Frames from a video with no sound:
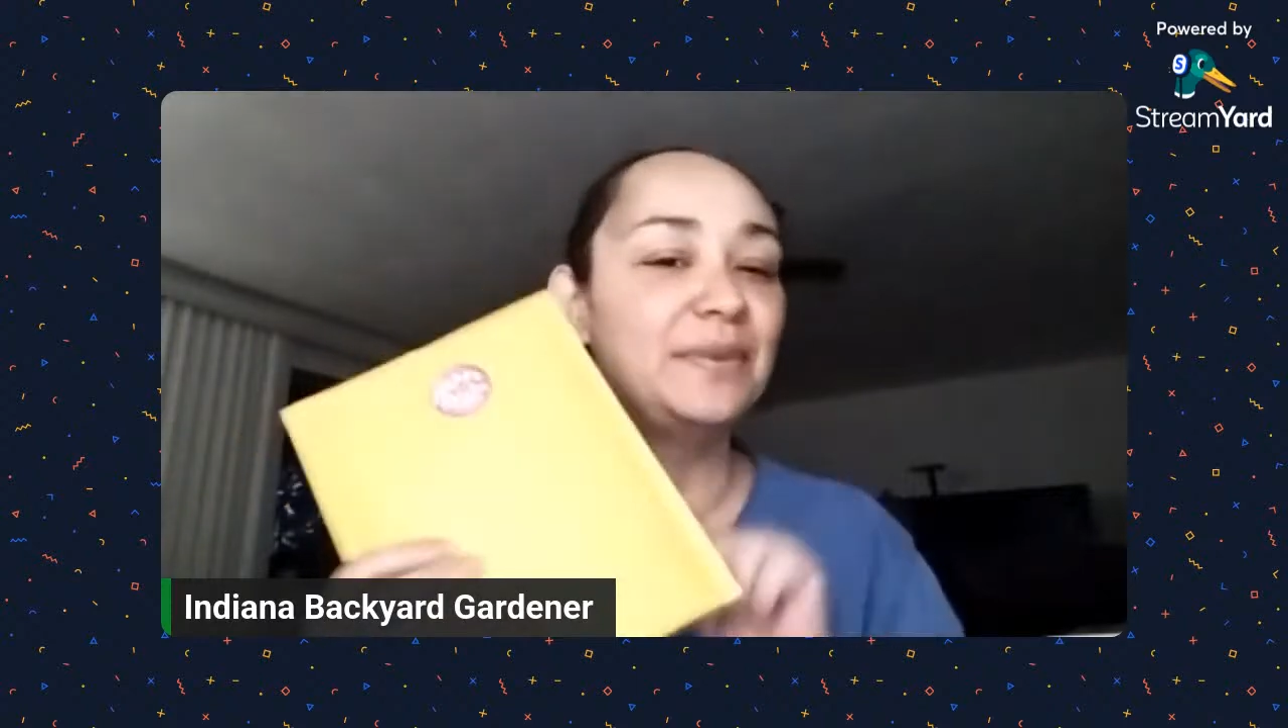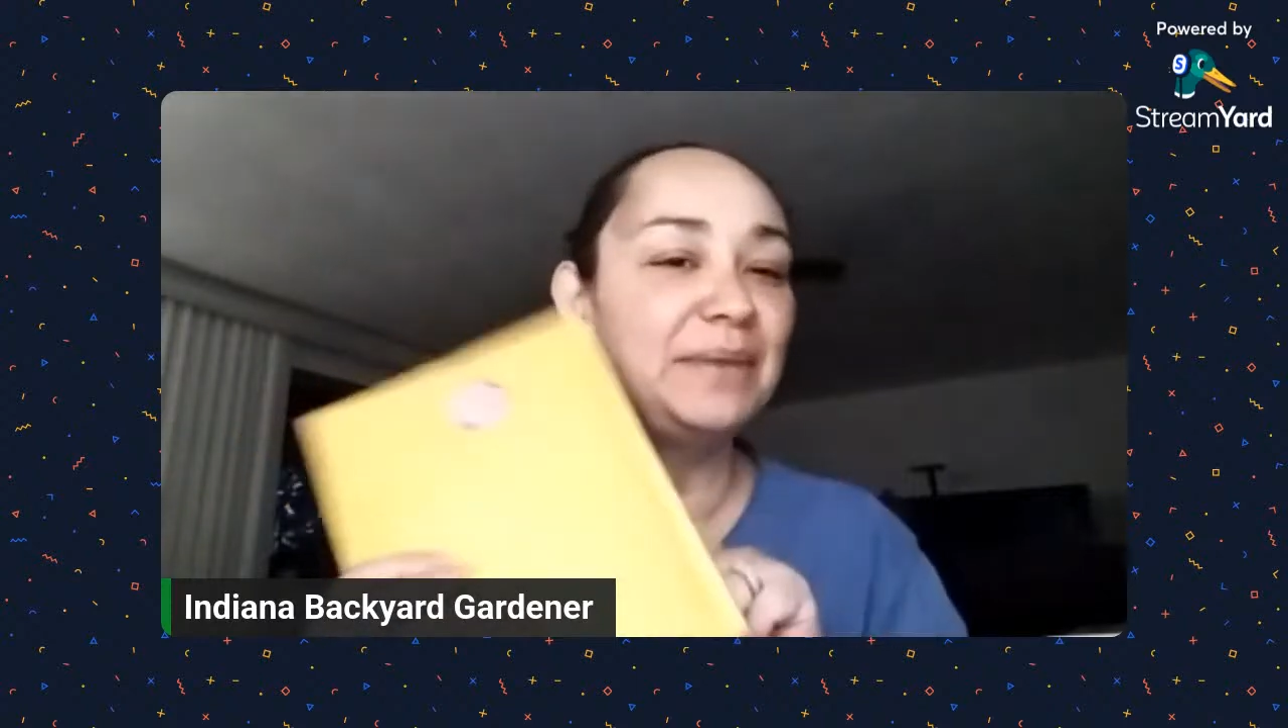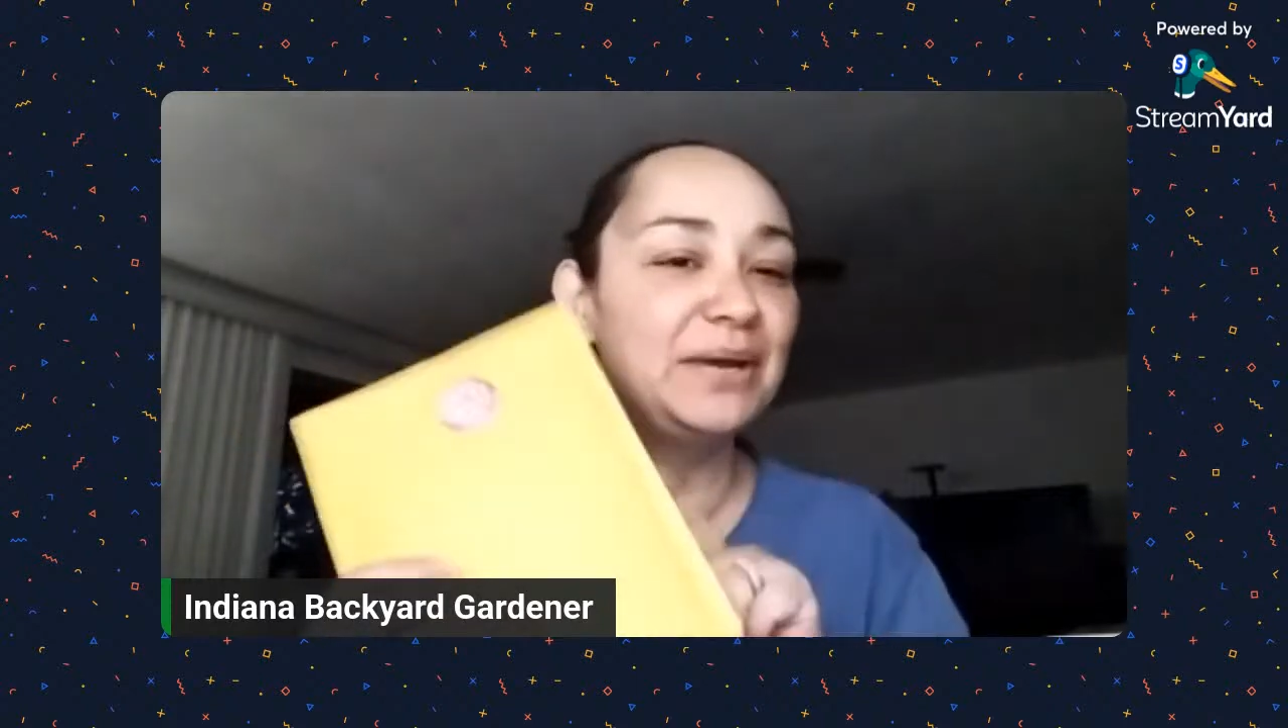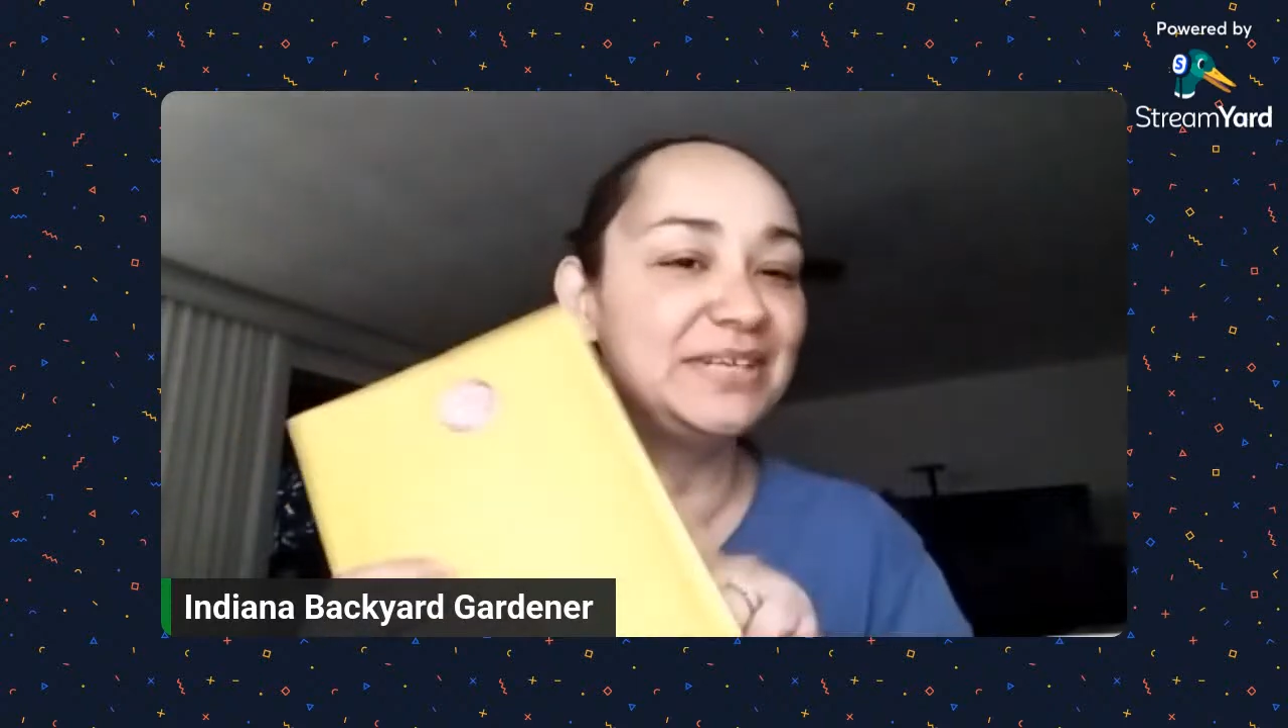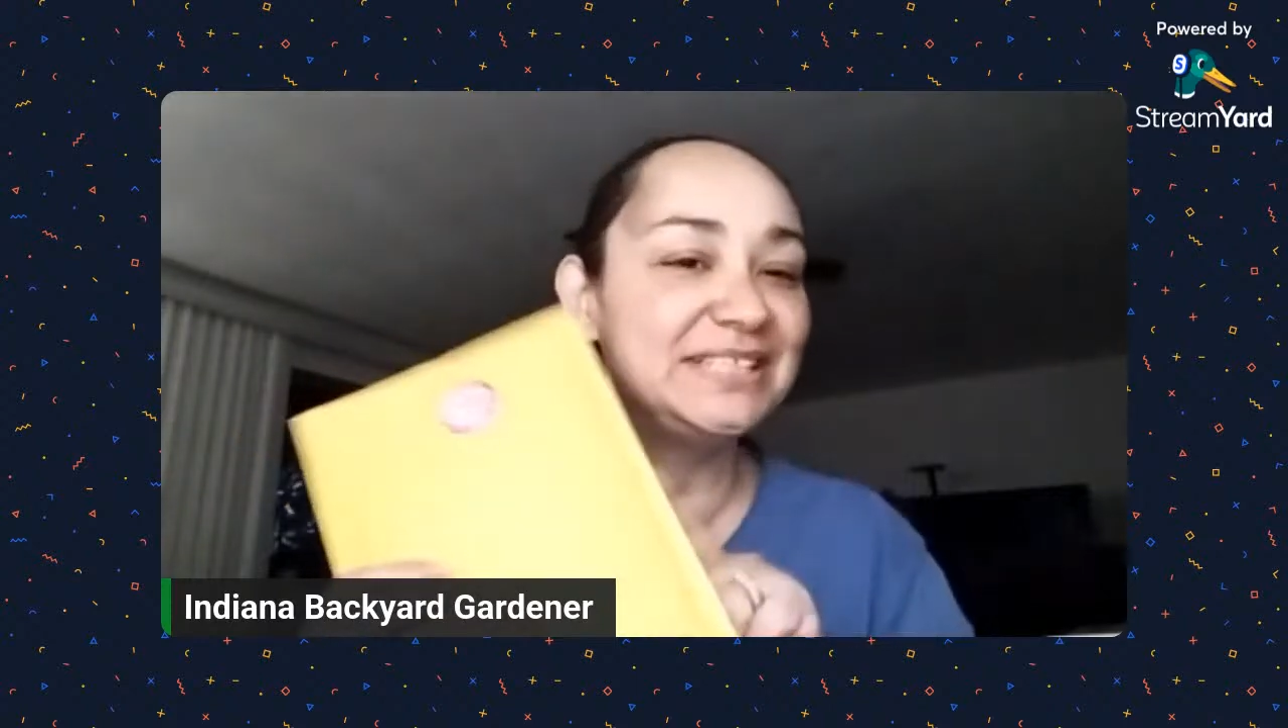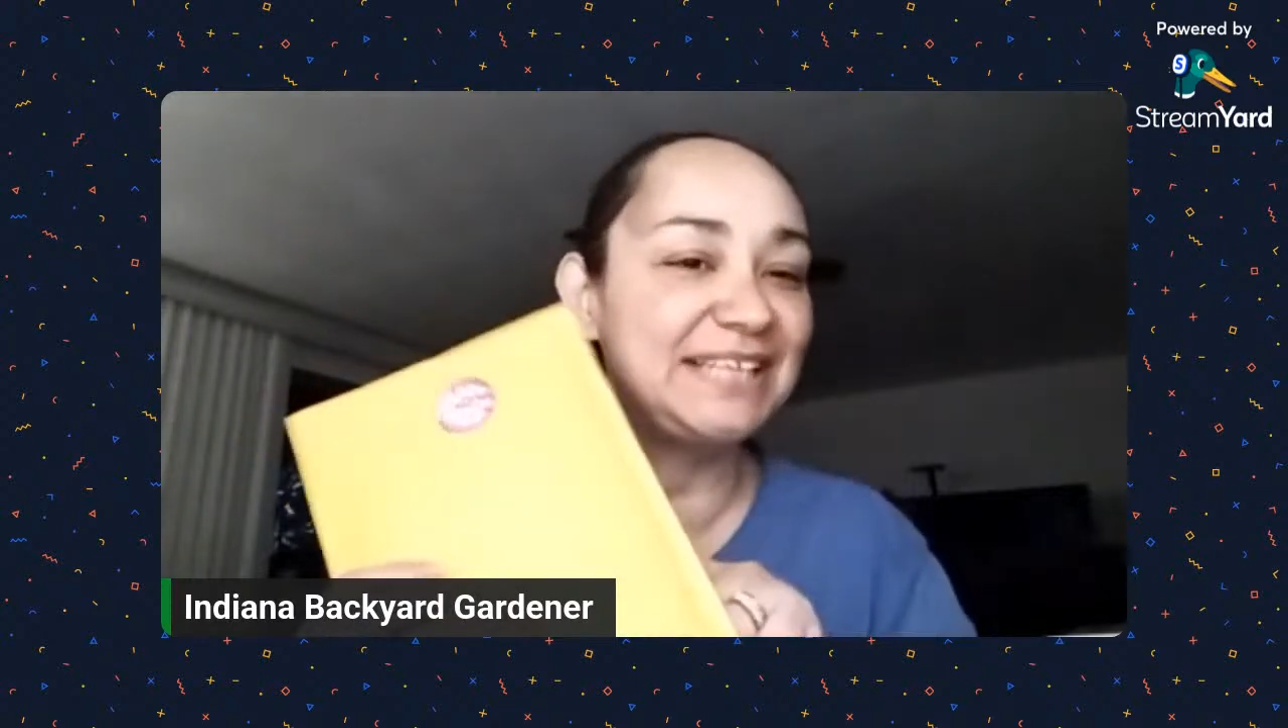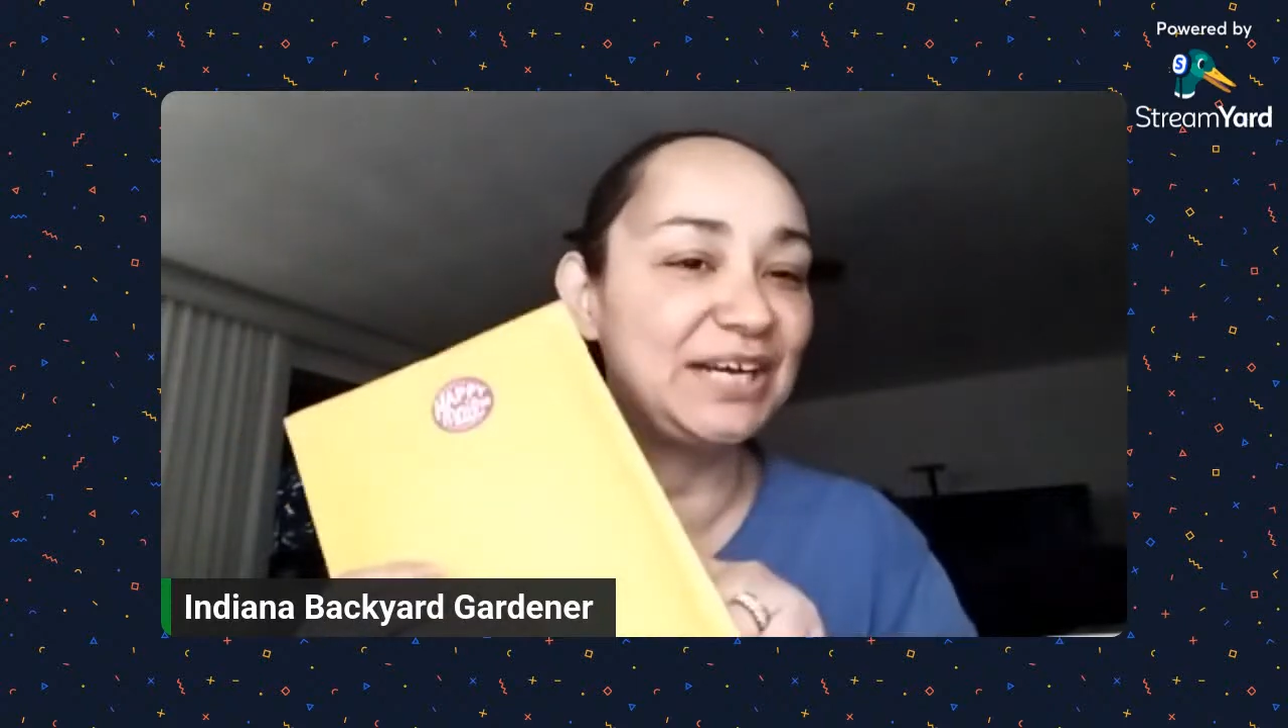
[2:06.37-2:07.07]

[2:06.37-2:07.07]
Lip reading: Mary's